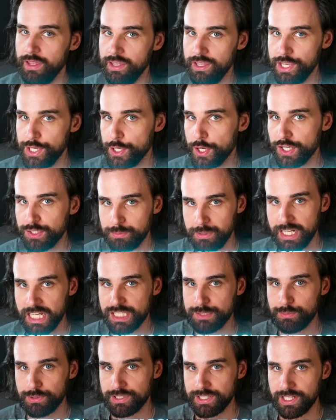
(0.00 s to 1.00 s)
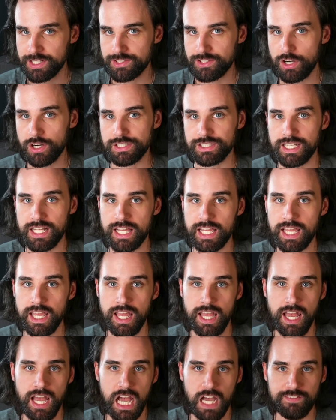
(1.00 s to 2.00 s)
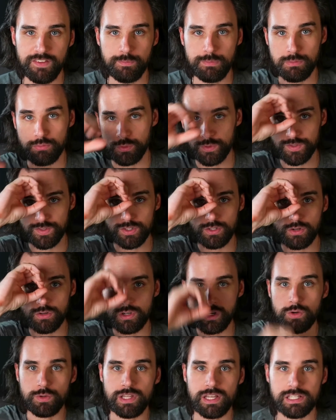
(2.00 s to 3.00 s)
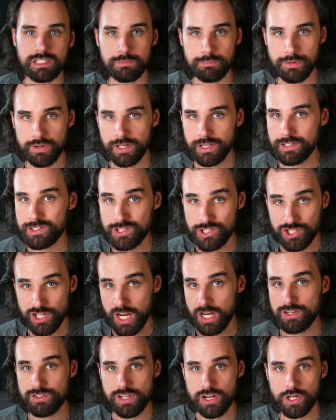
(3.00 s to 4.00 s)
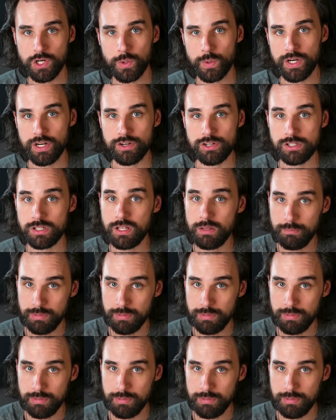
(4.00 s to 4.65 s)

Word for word: You don't have to be an expert to get started today. I've helped people with zero coding experience change their careers,